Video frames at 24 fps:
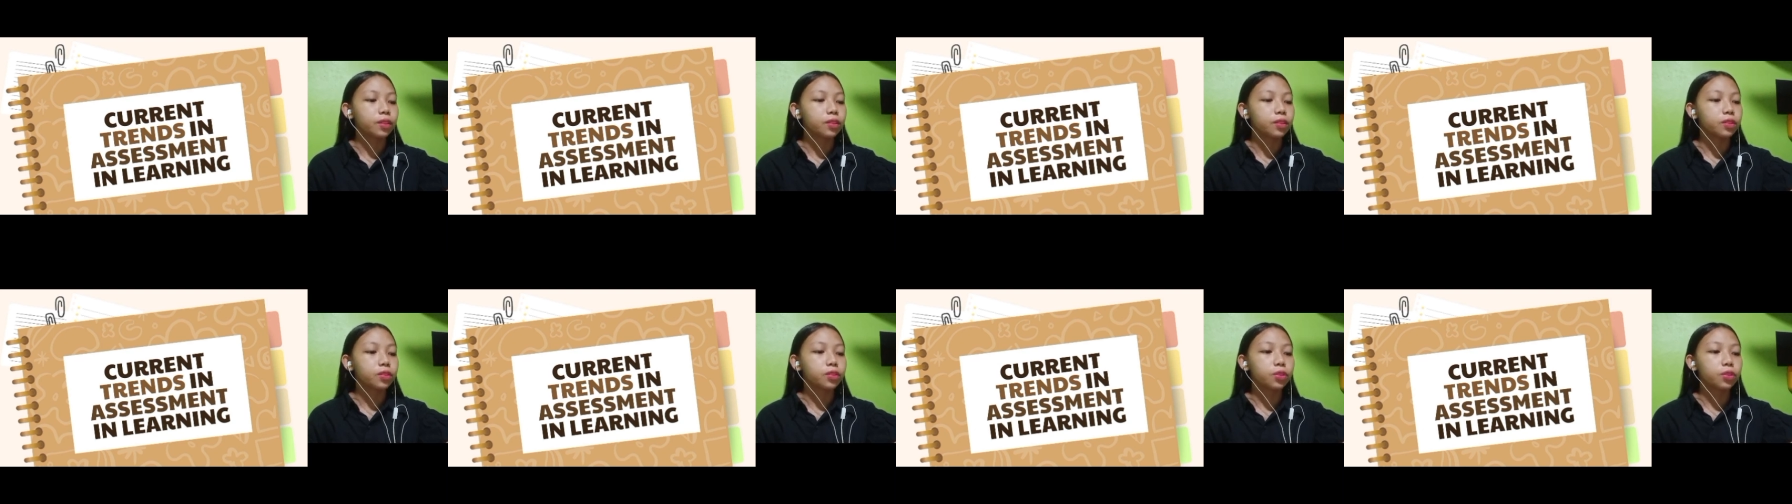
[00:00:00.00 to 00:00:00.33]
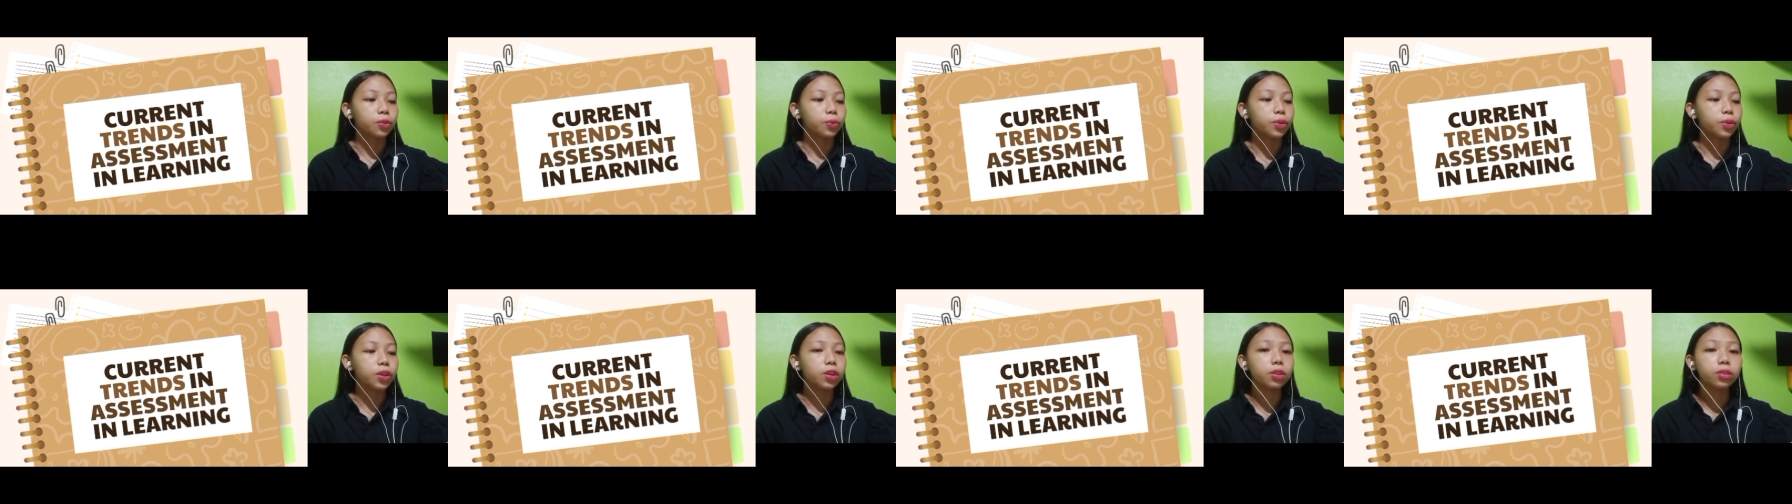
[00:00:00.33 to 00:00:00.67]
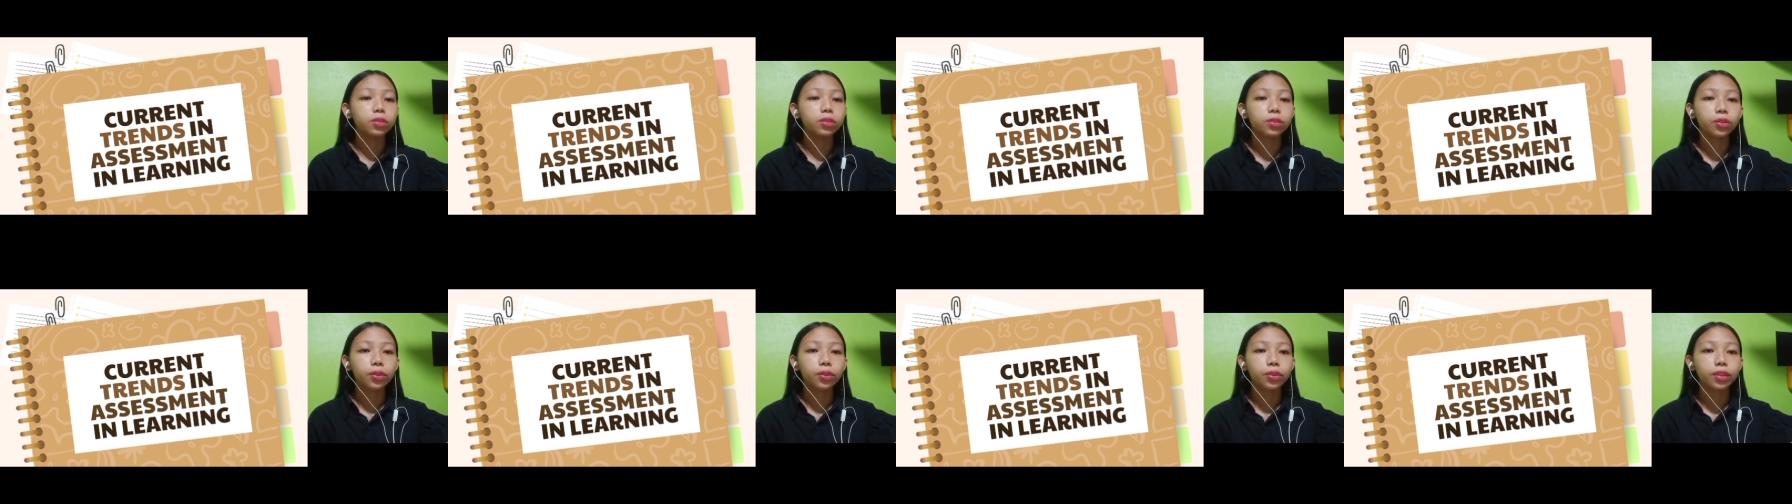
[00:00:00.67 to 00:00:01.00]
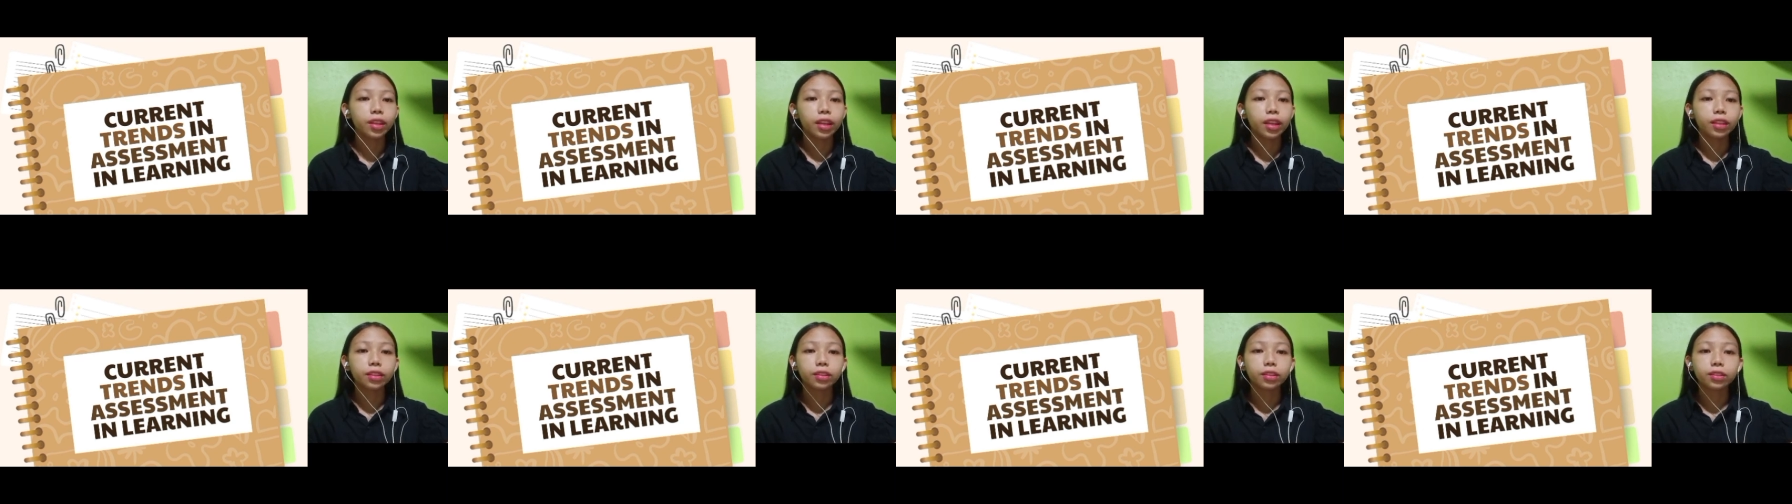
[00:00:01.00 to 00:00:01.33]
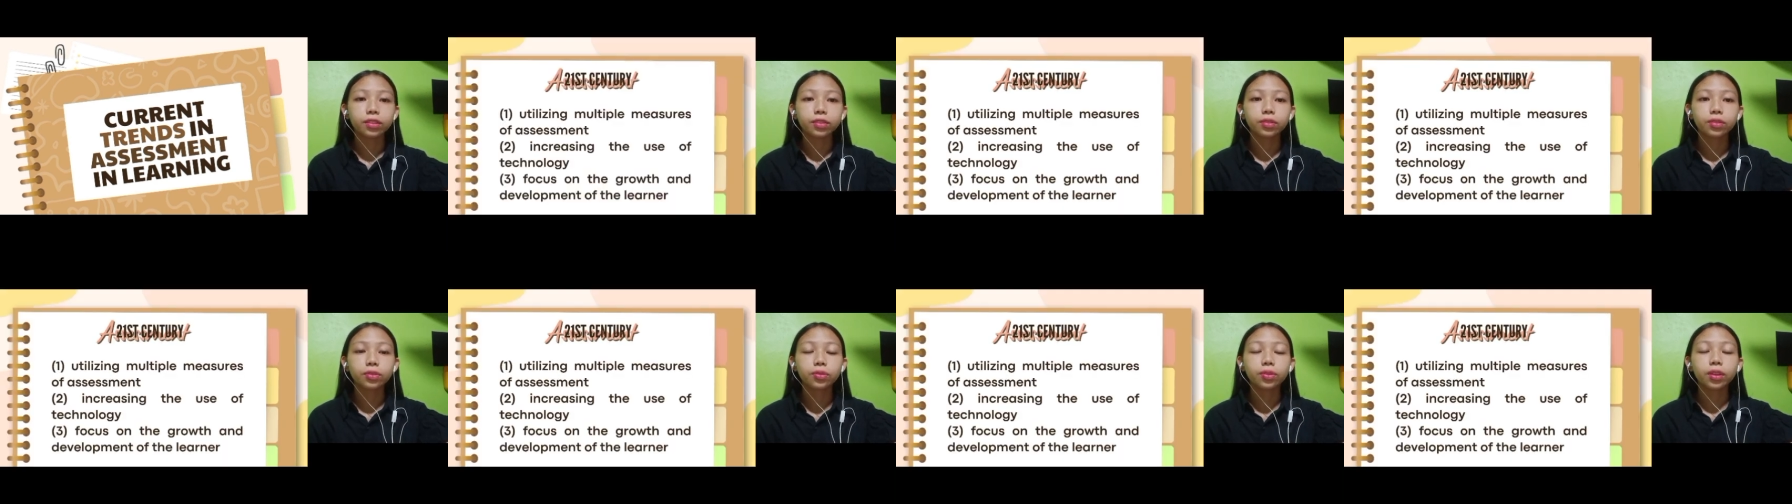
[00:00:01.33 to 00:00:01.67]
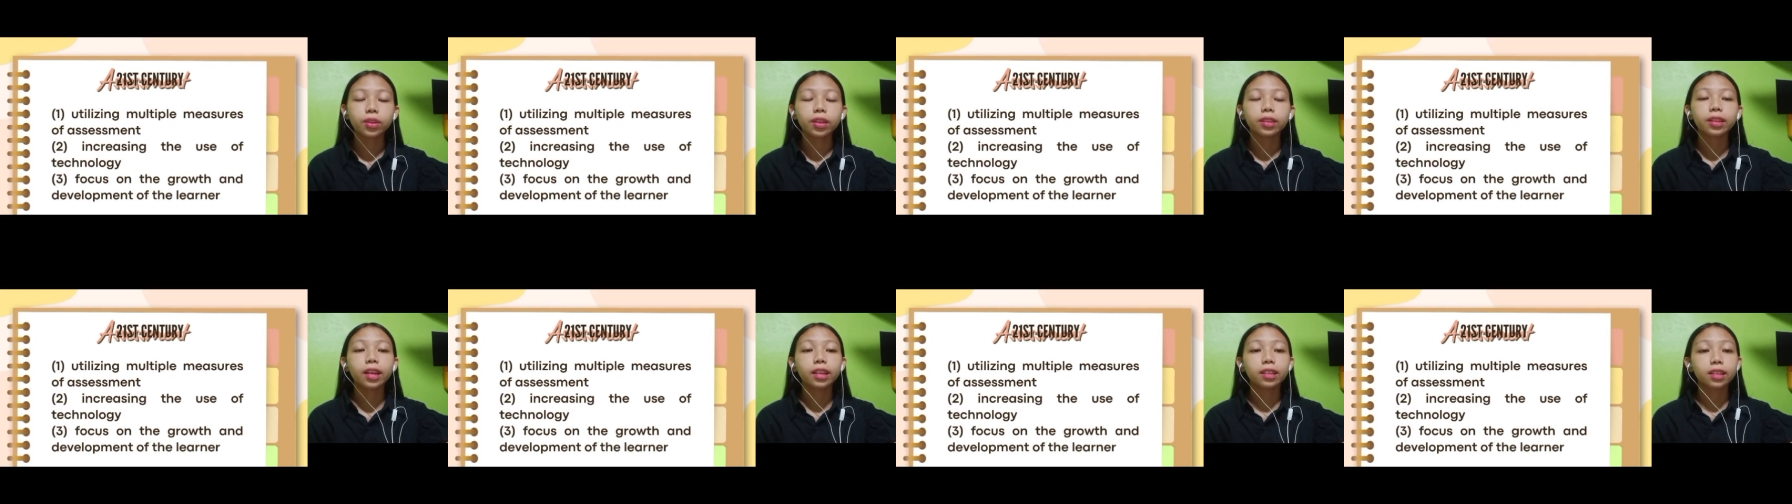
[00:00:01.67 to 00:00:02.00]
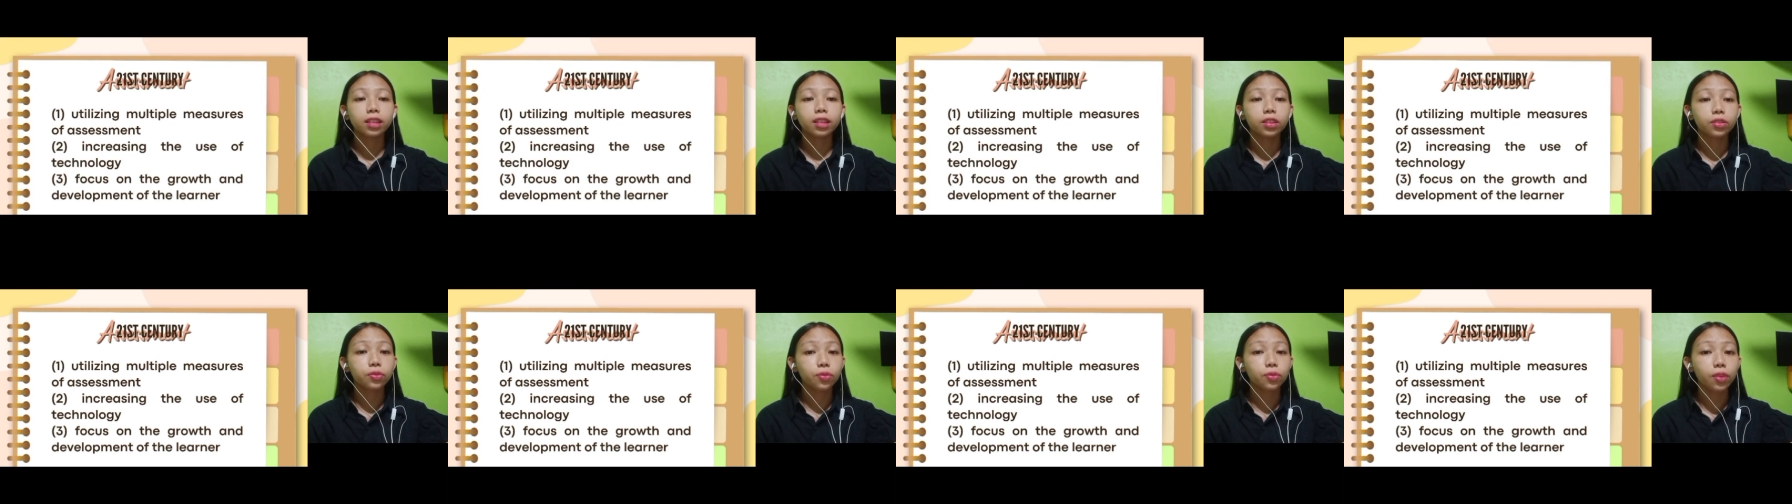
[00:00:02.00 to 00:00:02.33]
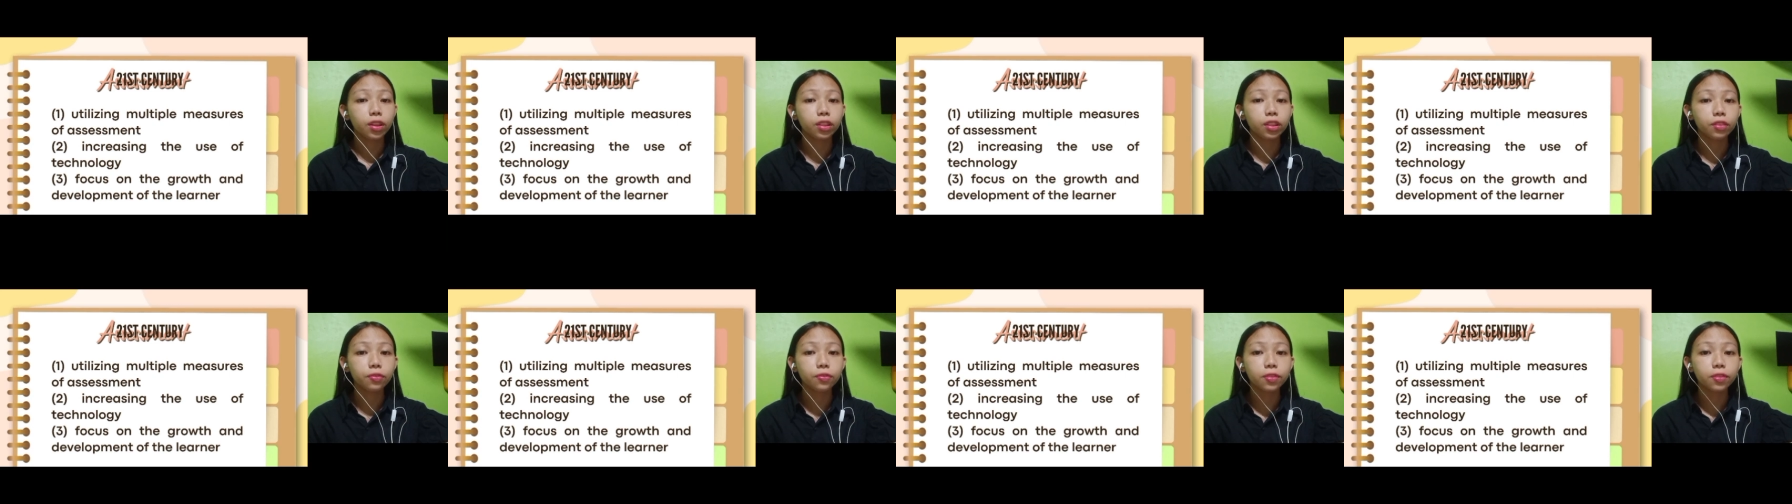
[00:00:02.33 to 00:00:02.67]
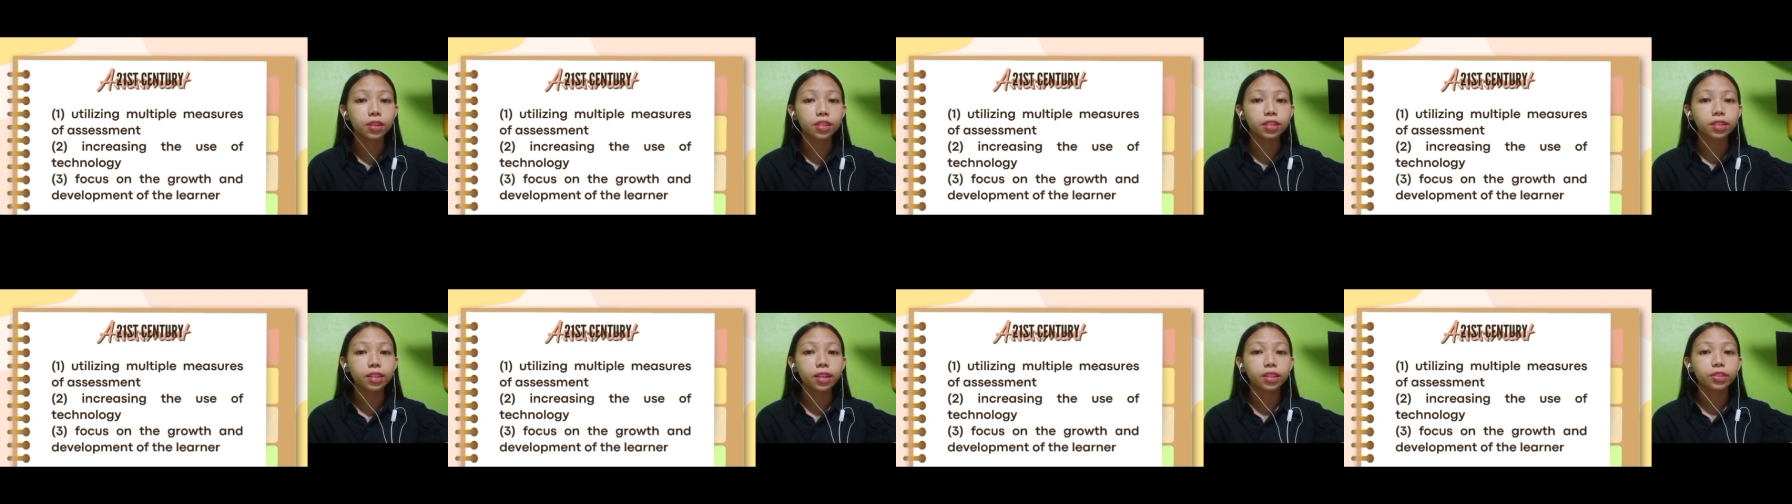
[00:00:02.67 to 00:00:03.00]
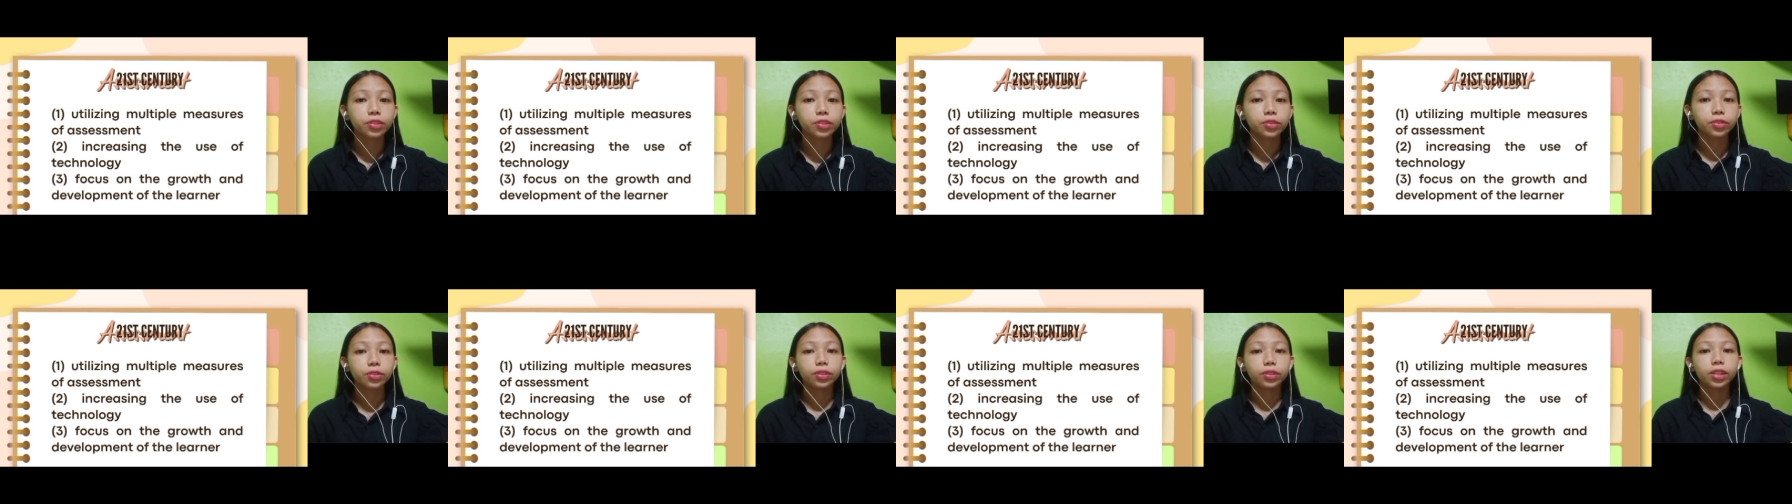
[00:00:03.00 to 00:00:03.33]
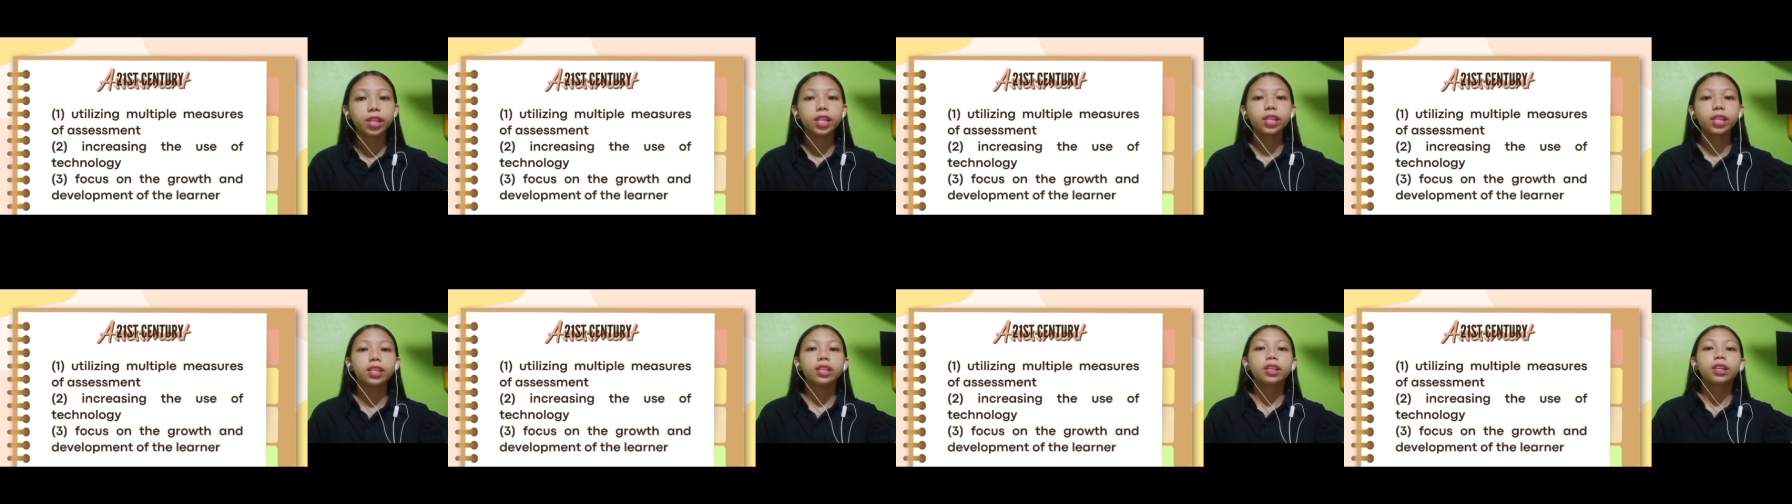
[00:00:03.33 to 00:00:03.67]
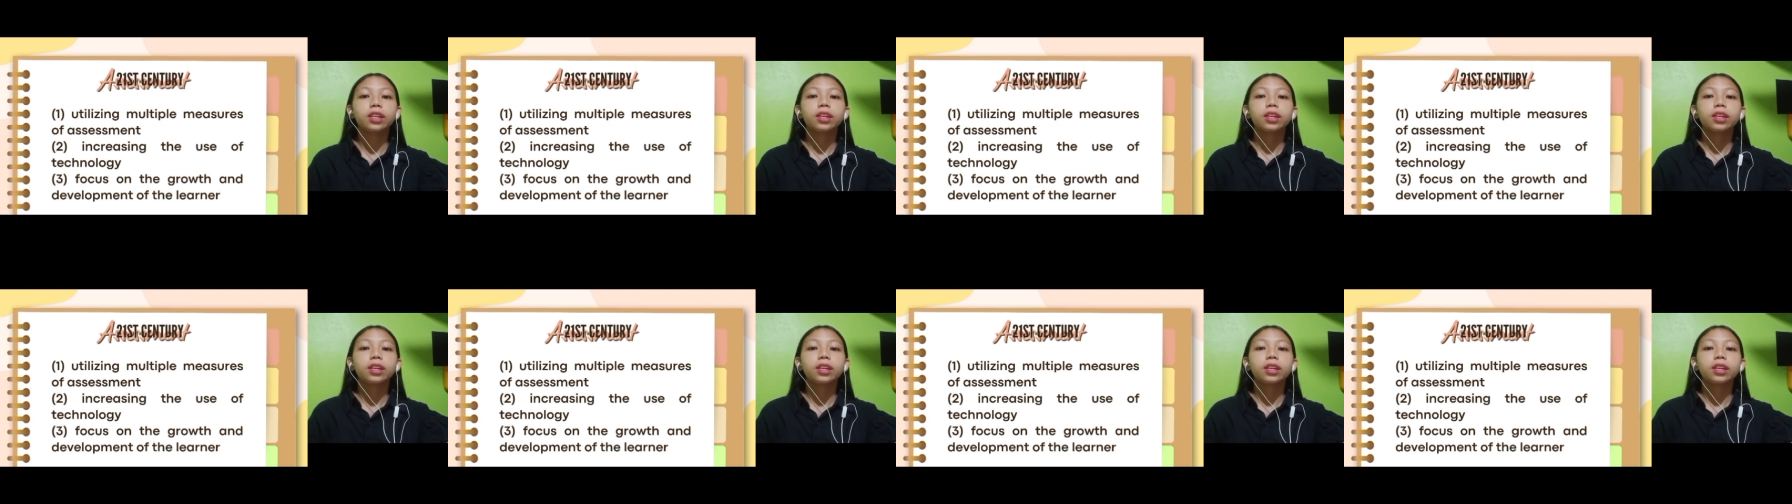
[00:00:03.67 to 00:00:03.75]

So we all know that in 21st century,